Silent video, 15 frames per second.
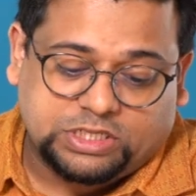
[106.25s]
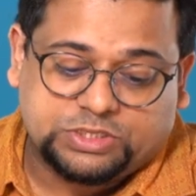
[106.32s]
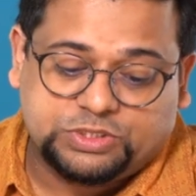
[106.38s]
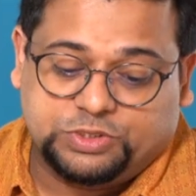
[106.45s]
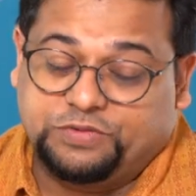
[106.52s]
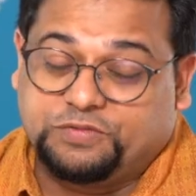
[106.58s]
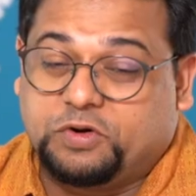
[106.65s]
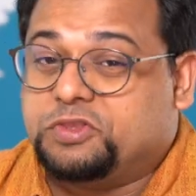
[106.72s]

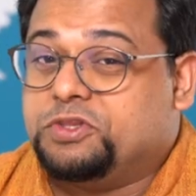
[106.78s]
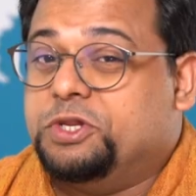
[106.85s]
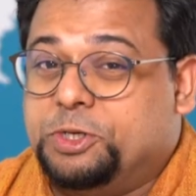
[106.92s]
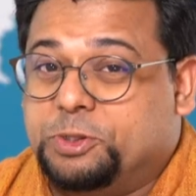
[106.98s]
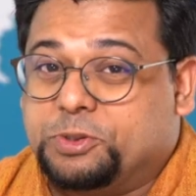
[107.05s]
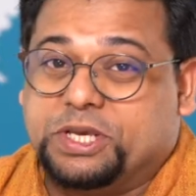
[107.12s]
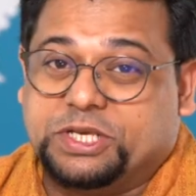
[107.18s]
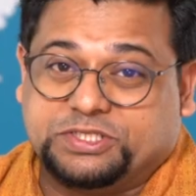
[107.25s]
So you've got
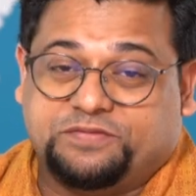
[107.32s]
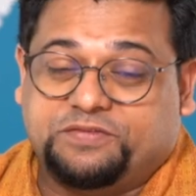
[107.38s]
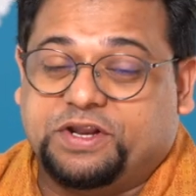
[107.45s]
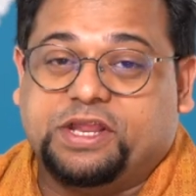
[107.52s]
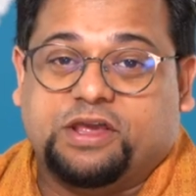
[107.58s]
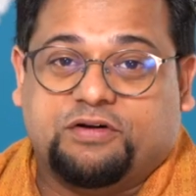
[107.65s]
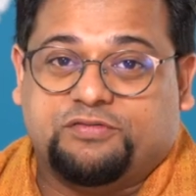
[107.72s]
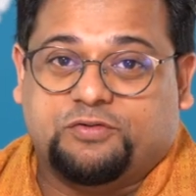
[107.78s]
thirty-two gigs of
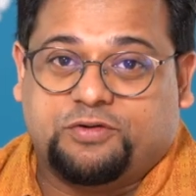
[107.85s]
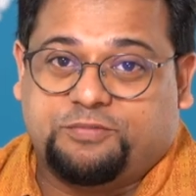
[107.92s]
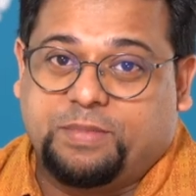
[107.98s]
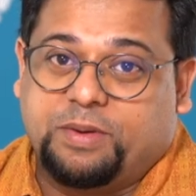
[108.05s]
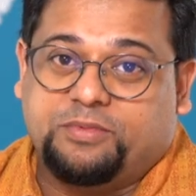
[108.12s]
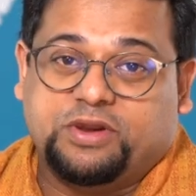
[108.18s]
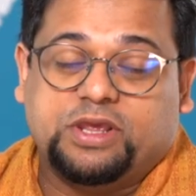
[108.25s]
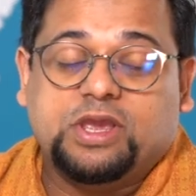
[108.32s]
D D R four
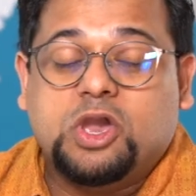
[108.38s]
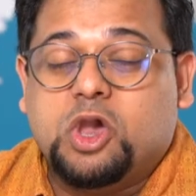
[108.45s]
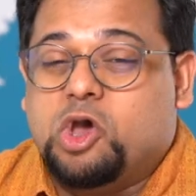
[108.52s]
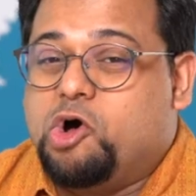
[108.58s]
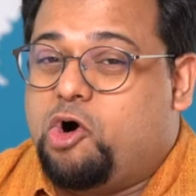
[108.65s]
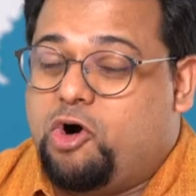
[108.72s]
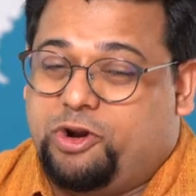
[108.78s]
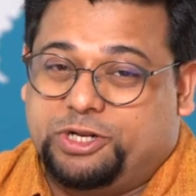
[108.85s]
memory.
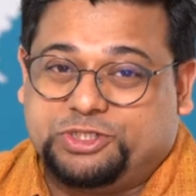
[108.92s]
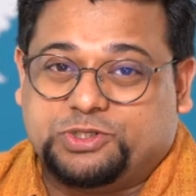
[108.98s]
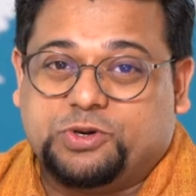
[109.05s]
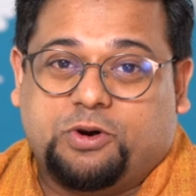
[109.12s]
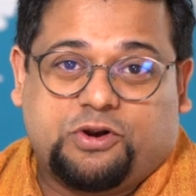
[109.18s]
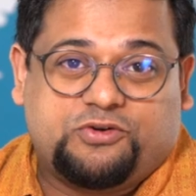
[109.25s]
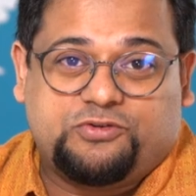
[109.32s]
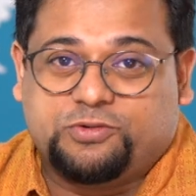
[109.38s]
Honest to
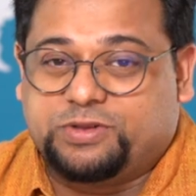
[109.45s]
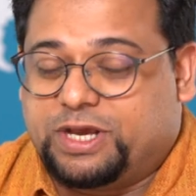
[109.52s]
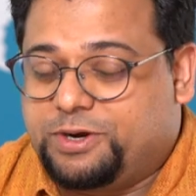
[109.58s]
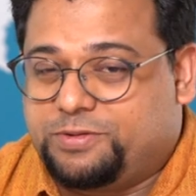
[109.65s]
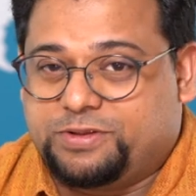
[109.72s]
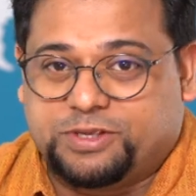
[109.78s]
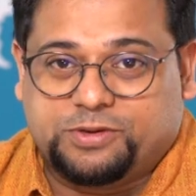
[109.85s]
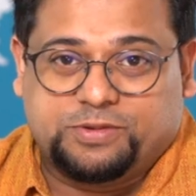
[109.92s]
God truth, I
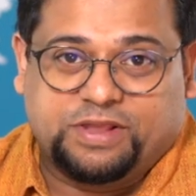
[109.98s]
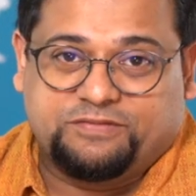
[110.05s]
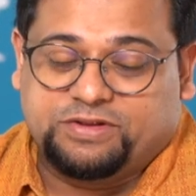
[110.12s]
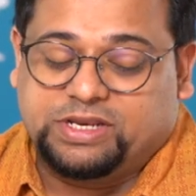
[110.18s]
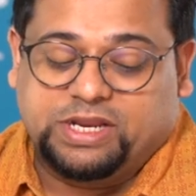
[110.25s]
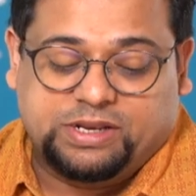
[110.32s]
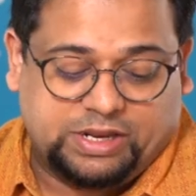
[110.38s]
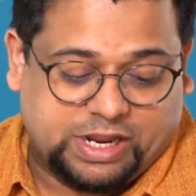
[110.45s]
don't think you'll ever
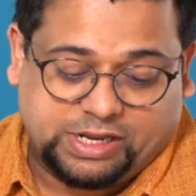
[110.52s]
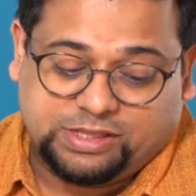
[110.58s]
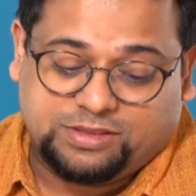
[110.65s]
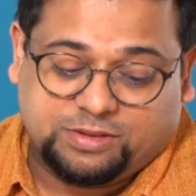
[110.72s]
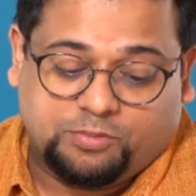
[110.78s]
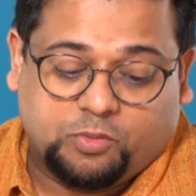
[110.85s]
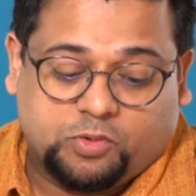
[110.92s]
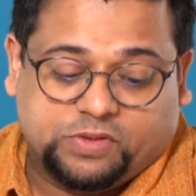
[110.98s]
need
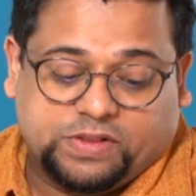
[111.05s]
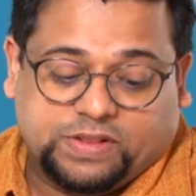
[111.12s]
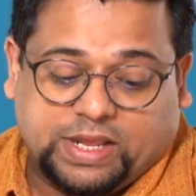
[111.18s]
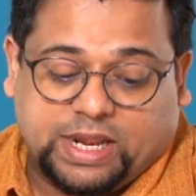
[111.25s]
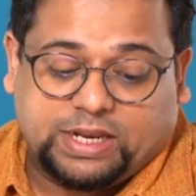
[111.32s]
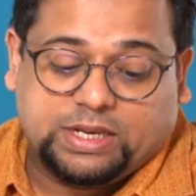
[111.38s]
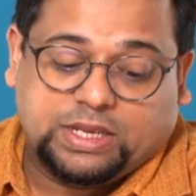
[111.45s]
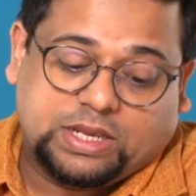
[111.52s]
anything more than
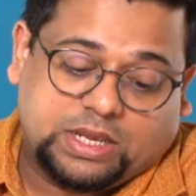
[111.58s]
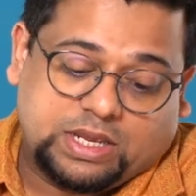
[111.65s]
that.